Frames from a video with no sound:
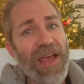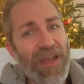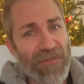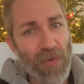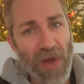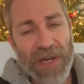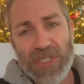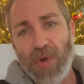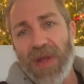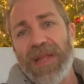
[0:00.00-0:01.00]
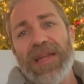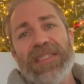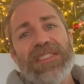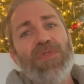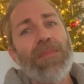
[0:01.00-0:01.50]
if you want to join in
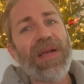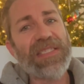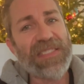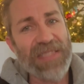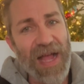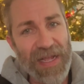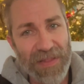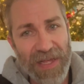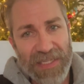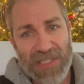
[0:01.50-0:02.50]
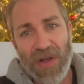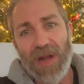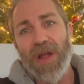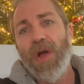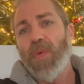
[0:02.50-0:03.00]
and see what my stock likes
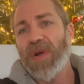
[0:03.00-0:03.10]
are,